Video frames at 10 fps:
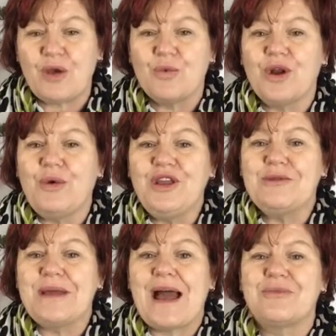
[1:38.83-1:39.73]
What I want you
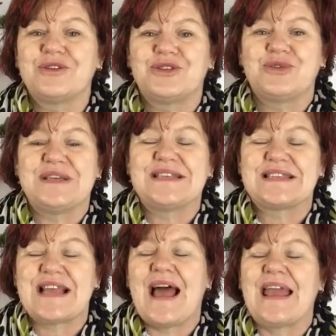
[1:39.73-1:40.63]
to be able to do
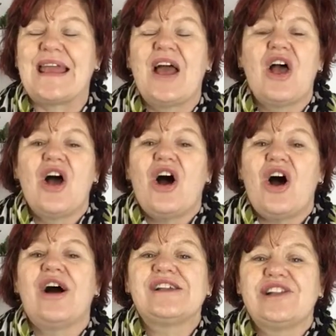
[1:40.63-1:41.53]
is say,
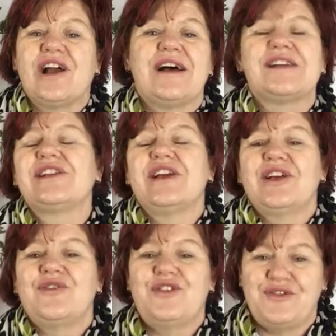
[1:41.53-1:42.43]
I charge
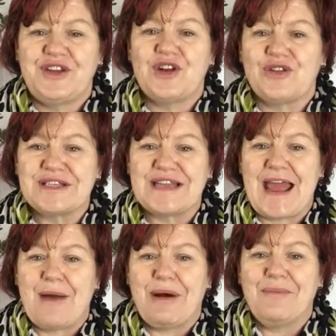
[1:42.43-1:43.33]
$50 an
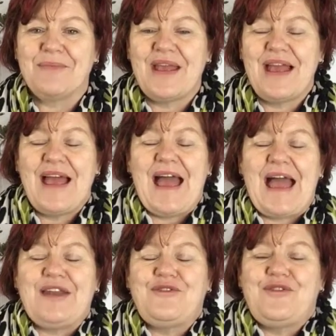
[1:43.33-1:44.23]
hour.
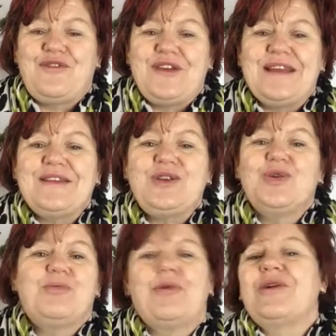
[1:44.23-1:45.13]
And feel in
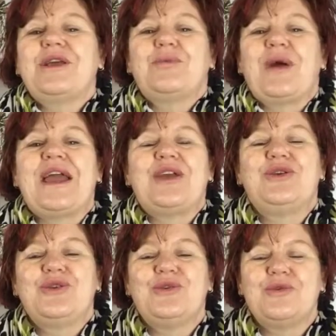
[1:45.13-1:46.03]
your body where
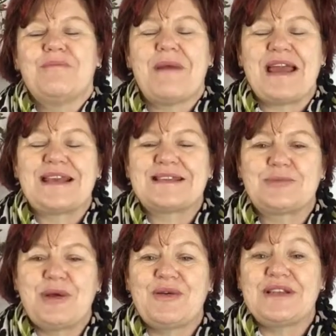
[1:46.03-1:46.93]
you may
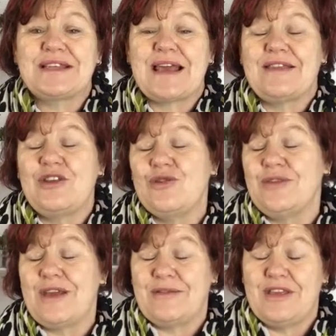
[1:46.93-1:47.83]
experience that.
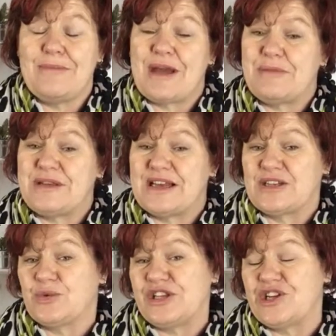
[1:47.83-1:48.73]
There may be a
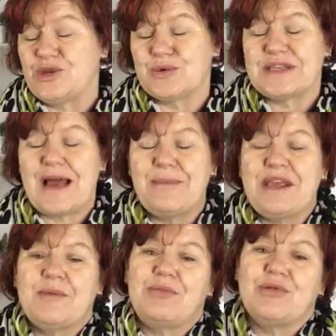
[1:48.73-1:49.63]
twinge in your
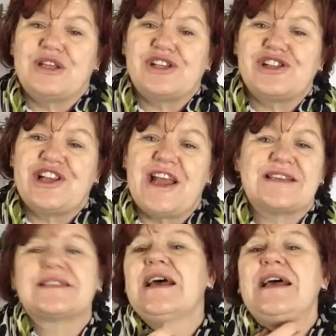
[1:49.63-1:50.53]
tummy, a pull in your
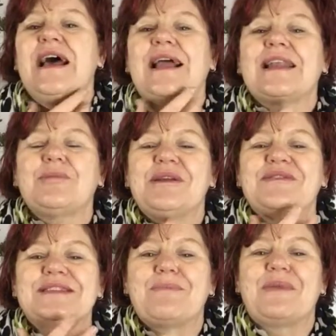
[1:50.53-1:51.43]
chest, a little bit
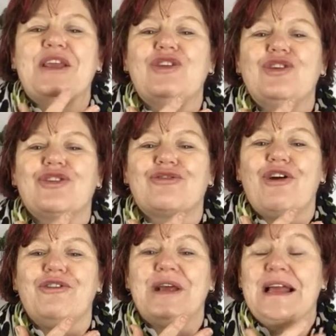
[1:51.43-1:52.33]
of something in your
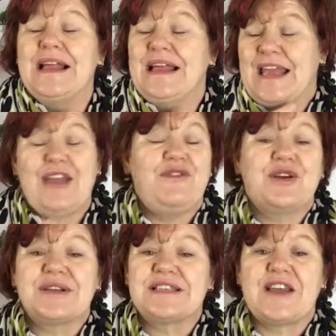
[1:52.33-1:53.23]
throat. If
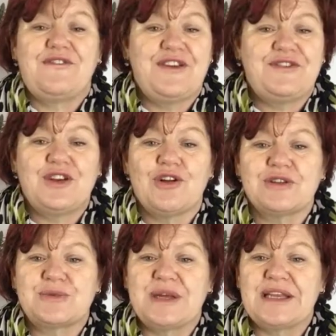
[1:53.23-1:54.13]
you can say
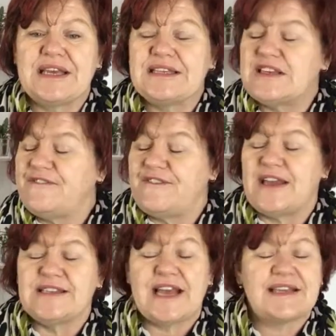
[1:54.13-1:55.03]
$50 really easy,
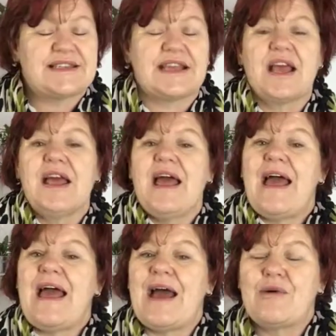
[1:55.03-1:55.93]
fantastic.
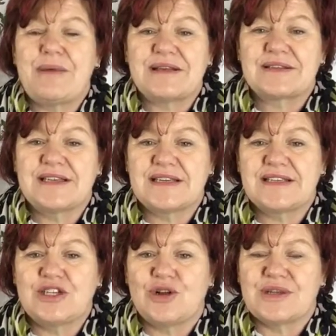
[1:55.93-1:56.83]
How about
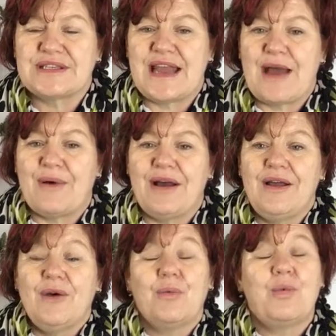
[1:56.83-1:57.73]
$60 an hour?
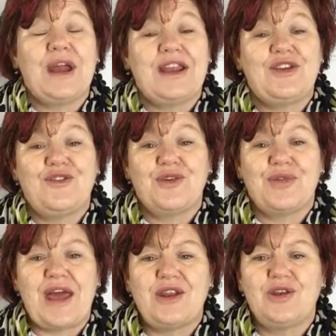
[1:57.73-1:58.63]
Where do you feel
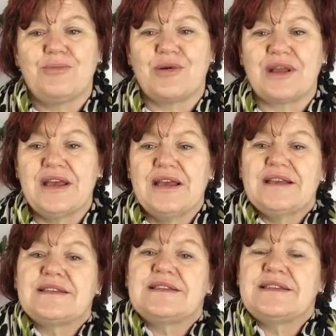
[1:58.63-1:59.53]
that in your body?
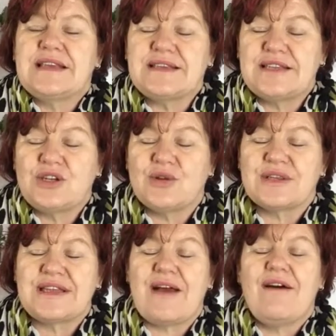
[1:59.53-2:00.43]

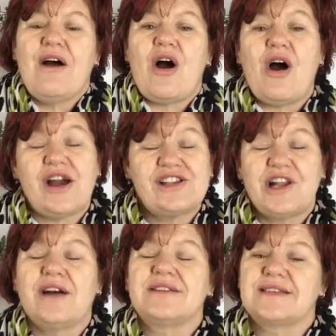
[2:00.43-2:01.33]
$60 an hour. I
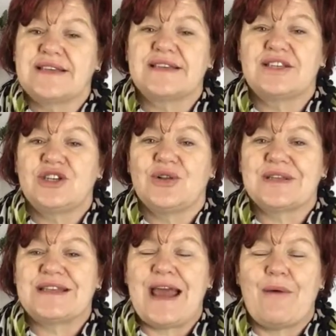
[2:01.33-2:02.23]
charge
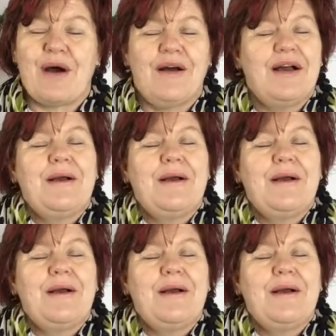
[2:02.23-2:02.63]
$60 an hour.